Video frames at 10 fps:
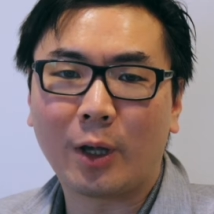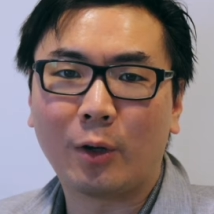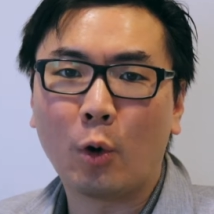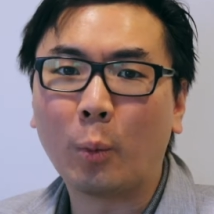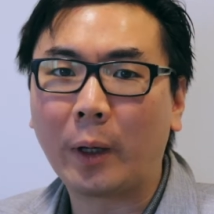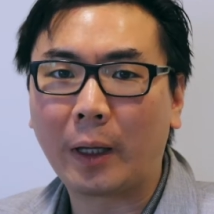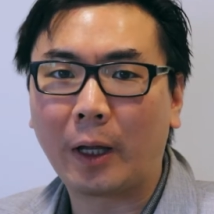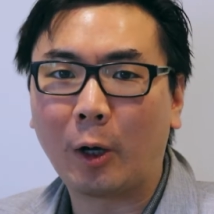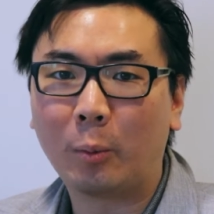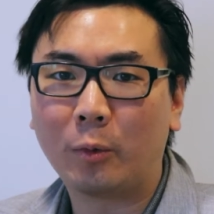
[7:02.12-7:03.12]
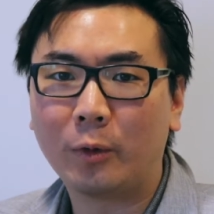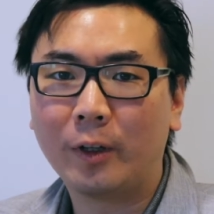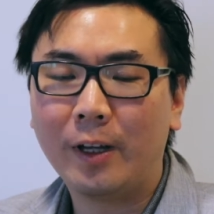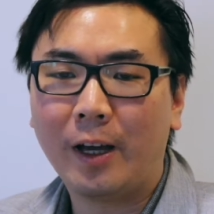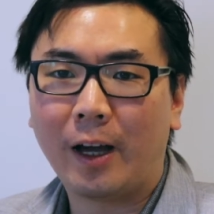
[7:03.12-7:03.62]
and opening up.
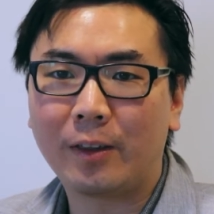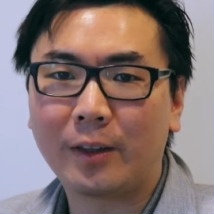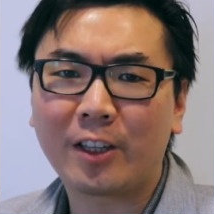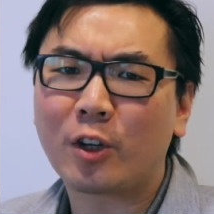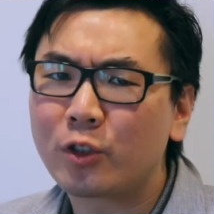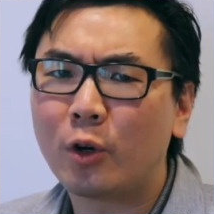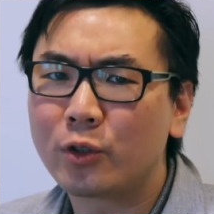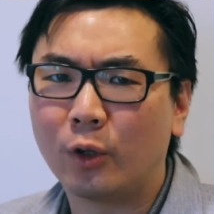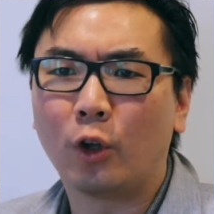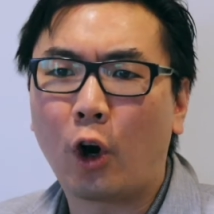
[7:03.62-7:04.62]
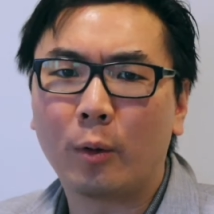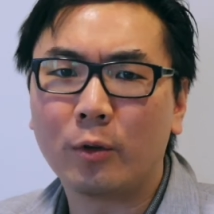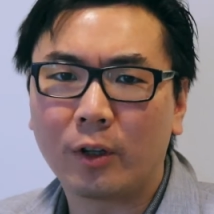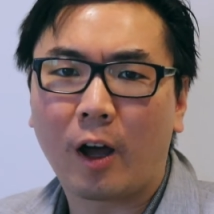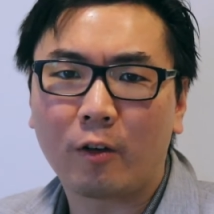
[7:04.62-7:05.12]
I think that's also
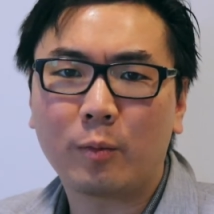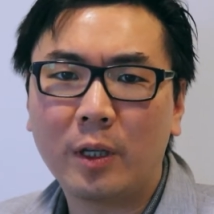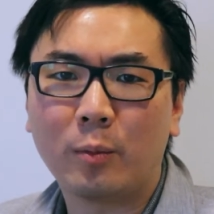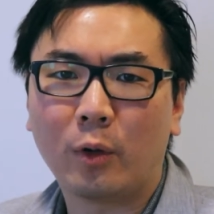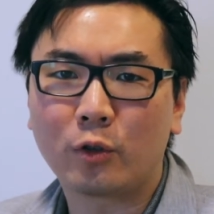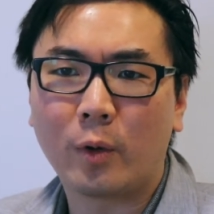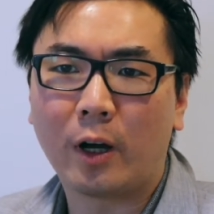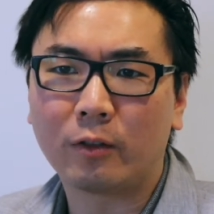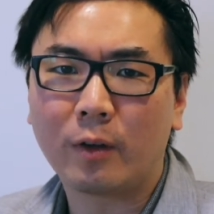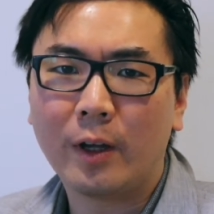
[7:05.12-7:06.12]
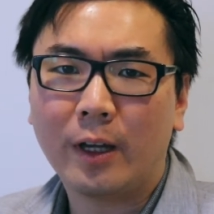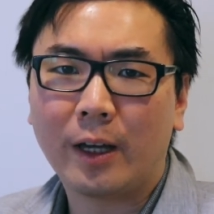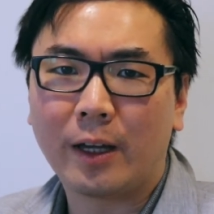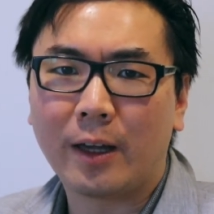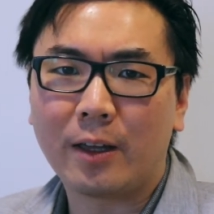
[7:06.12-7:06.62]
alarmed a lot of people as well,
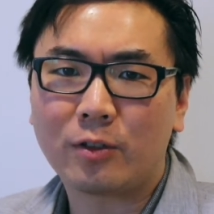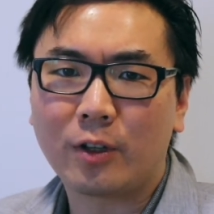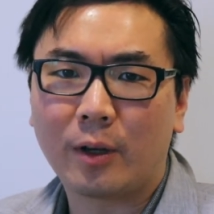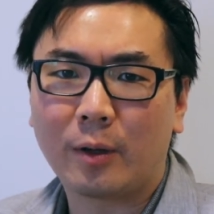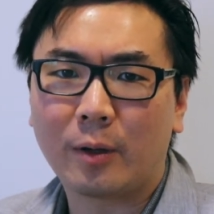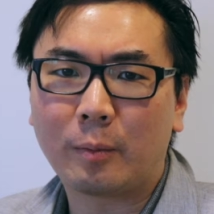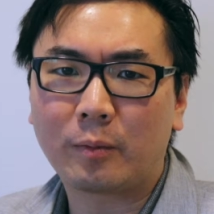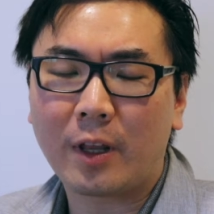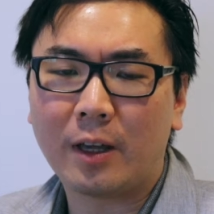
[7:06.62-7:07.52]
as a